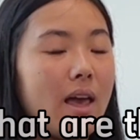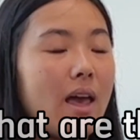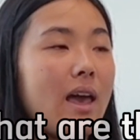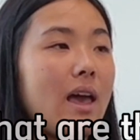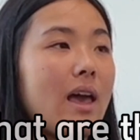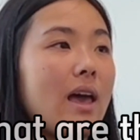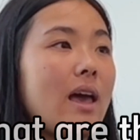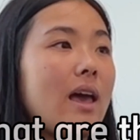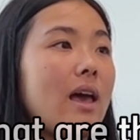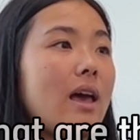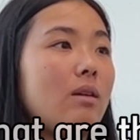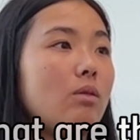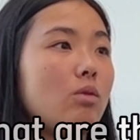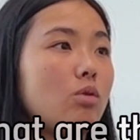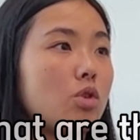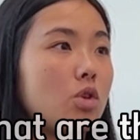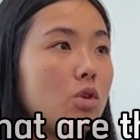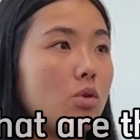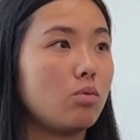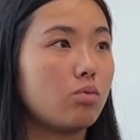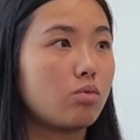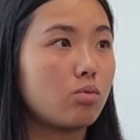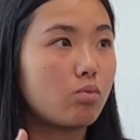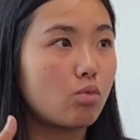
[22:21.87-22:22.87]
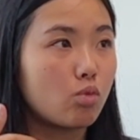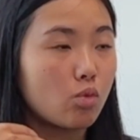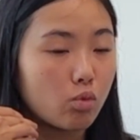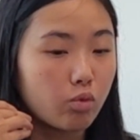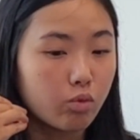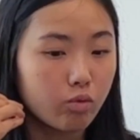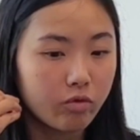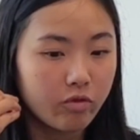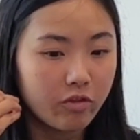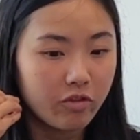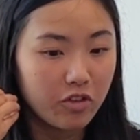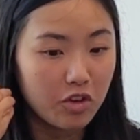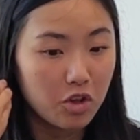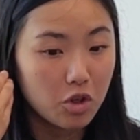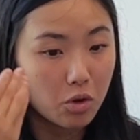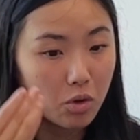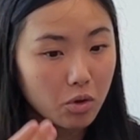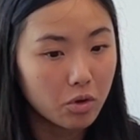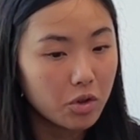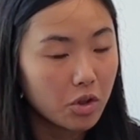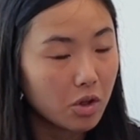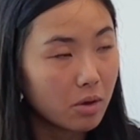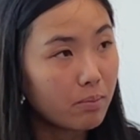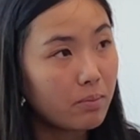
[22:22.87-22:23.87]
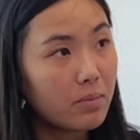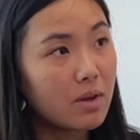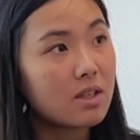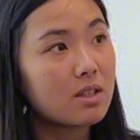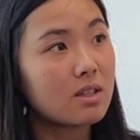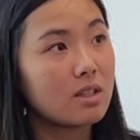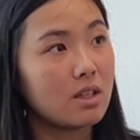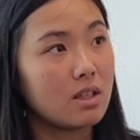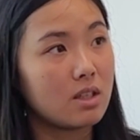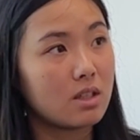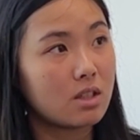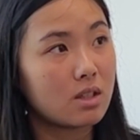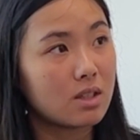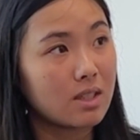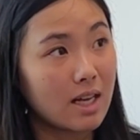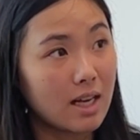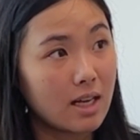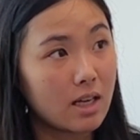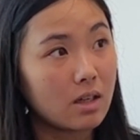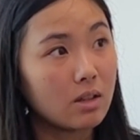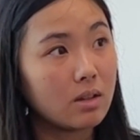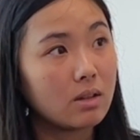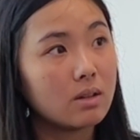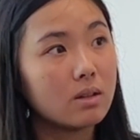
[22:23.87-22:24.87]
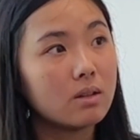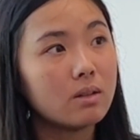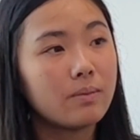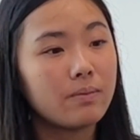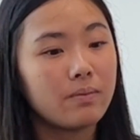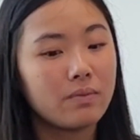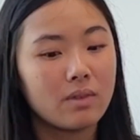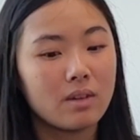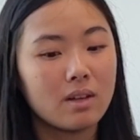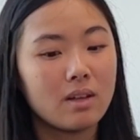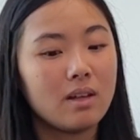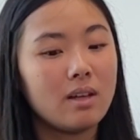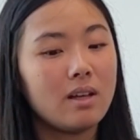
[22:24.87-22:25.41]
eh, to mm fuel your business cycle mm